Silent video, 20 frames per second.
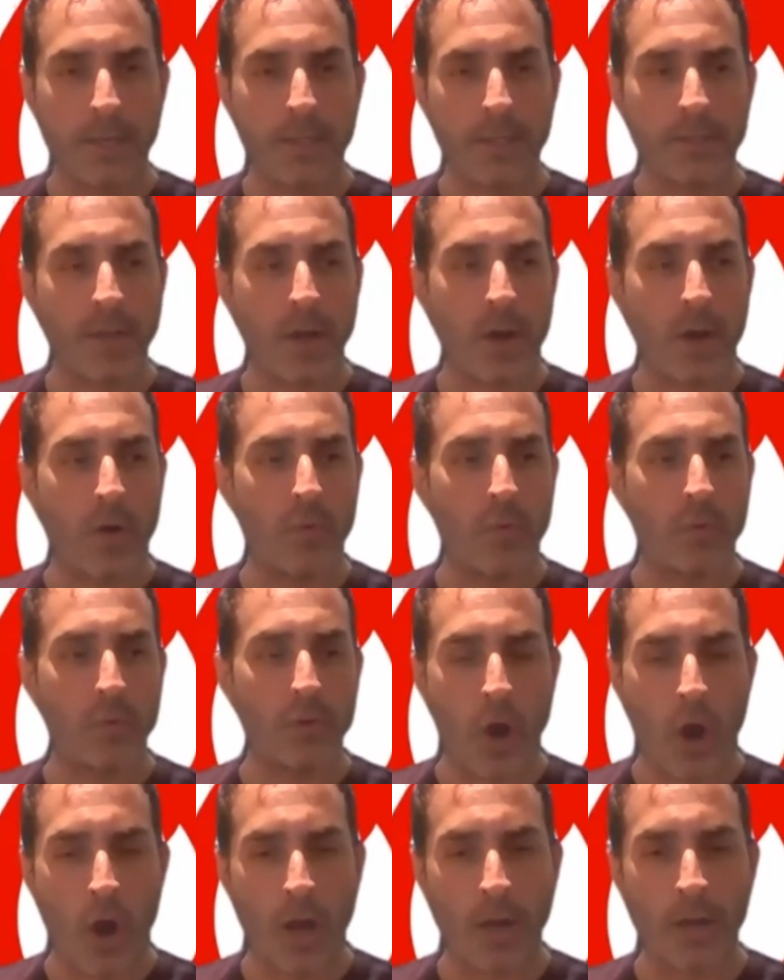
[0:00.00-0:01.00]
So
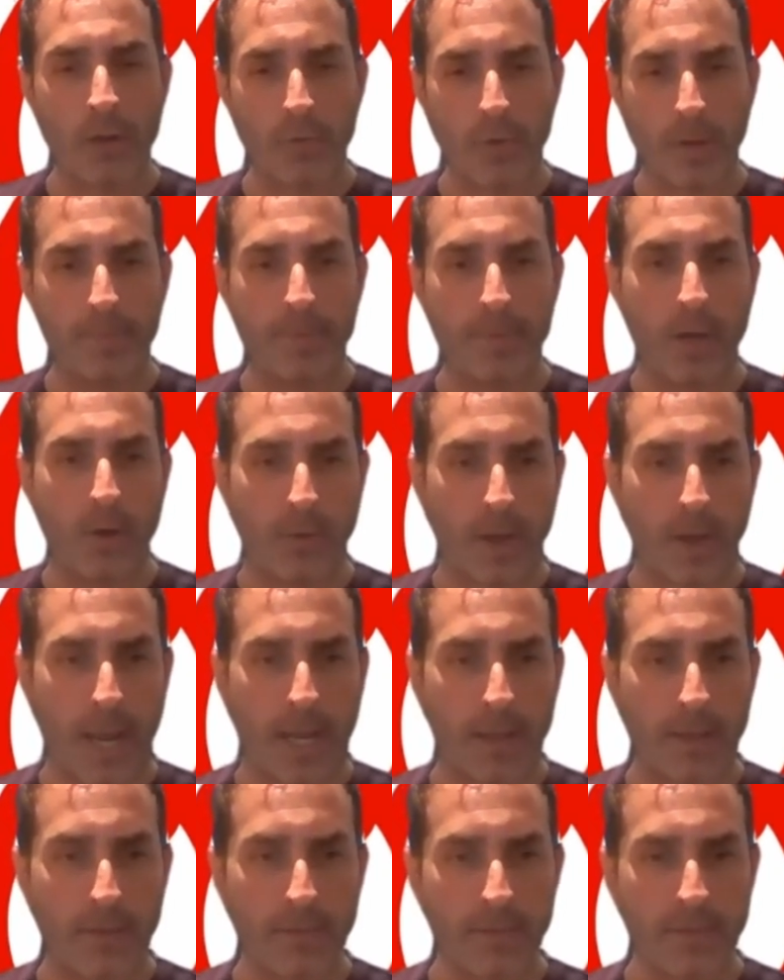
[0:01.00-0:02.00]
non-crypto
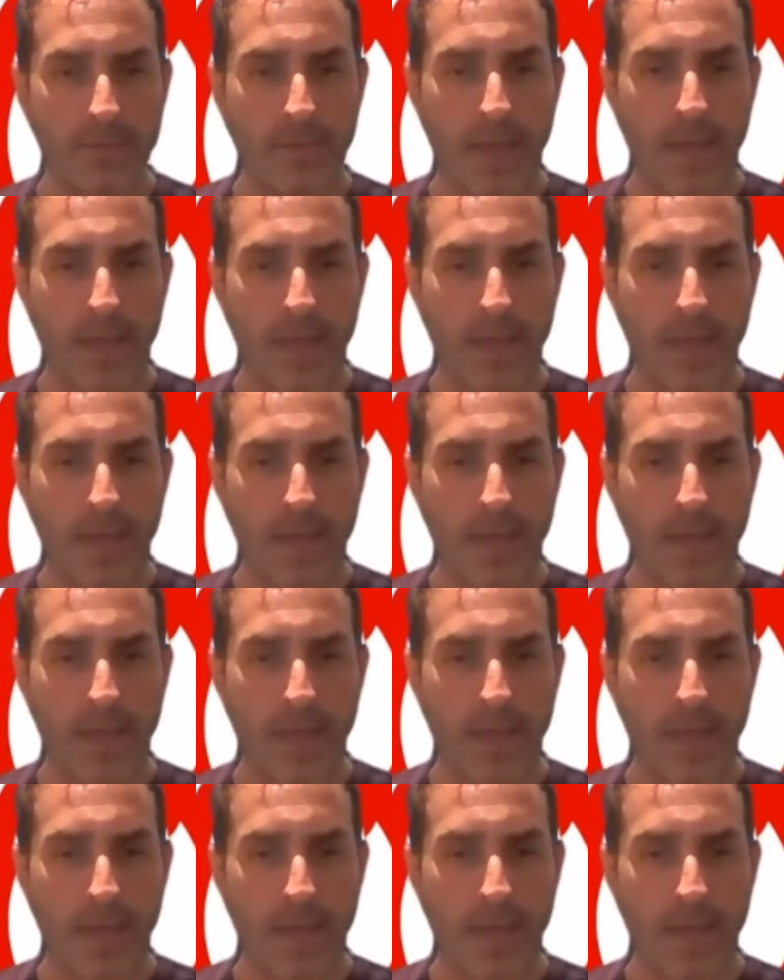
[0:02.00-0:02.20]
natives